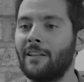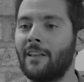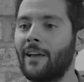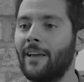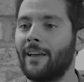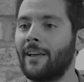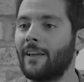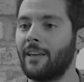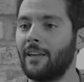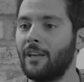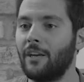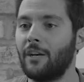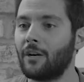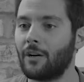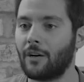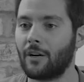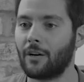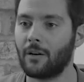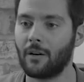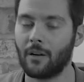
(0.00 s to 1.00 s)
like
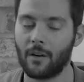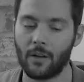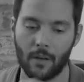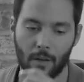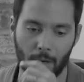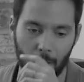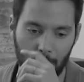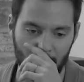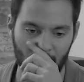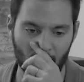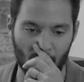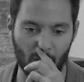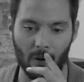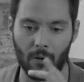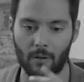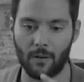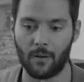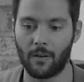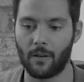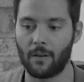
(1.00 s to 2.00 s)
here.
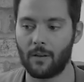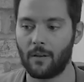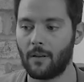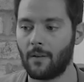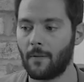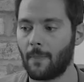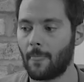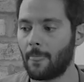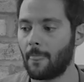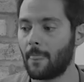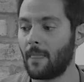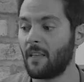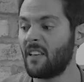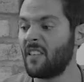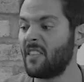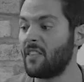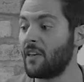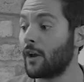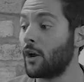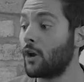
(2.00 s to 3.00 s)
So
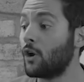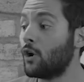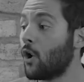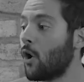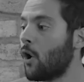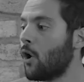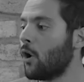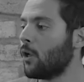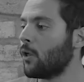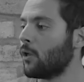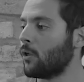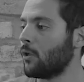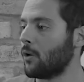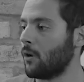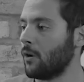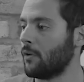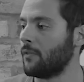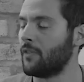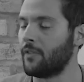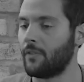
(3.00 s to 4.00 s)
the goal
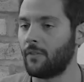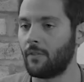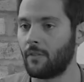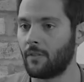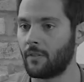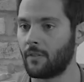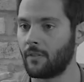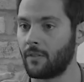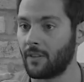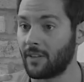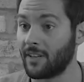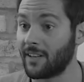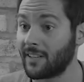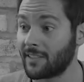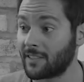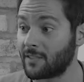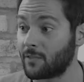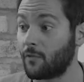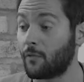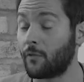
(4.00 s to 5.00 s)
of
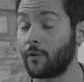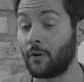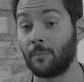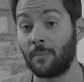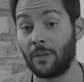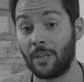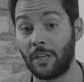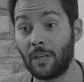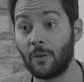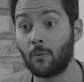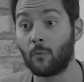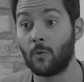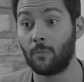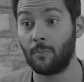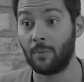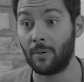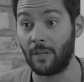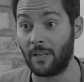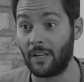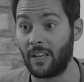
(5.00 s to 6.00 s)
this for me
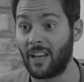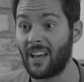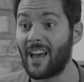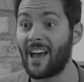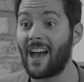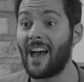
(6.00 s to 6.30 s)
would be